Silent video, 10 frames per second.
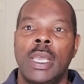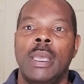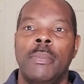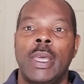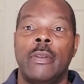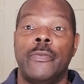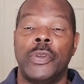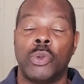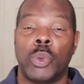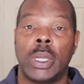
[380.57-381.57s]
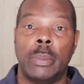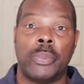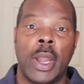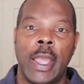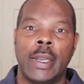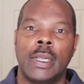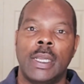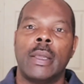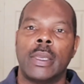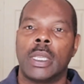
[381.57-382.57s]
it made it feel really bright.
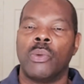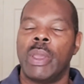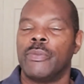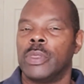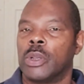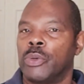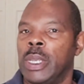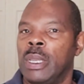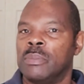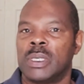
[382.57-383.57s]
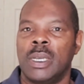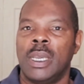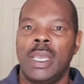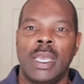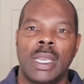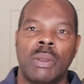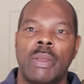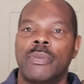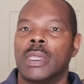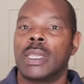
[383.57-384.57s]
I'm going to get away from the creams and get away
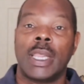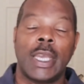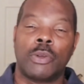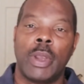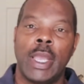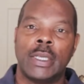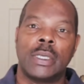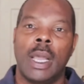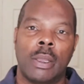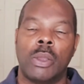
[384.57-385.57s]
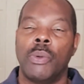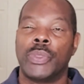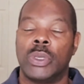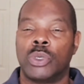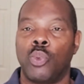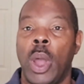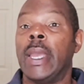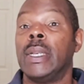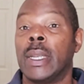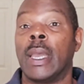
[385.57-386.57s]
from the light grays. I'm going to go with this
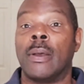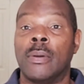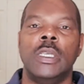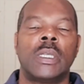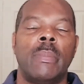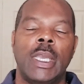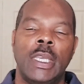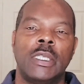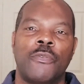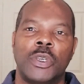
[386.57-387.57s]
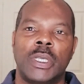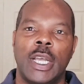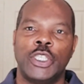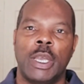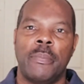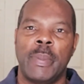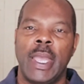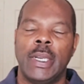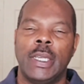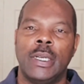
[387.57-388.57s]
white now. This is going to be easy for touch-up
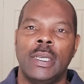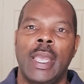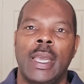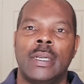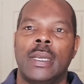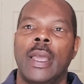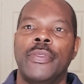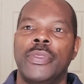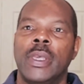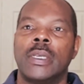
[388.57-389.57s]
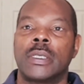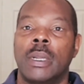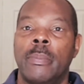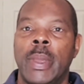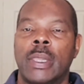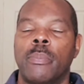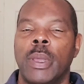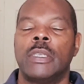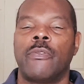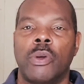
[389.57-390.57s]
painting, and I think it's going to make the
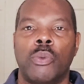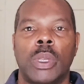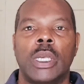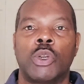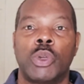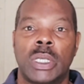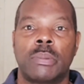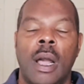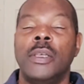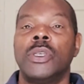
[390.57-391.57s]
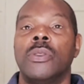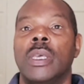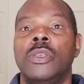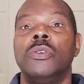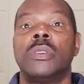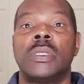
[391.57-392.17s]
place feel really crisp. Also, they use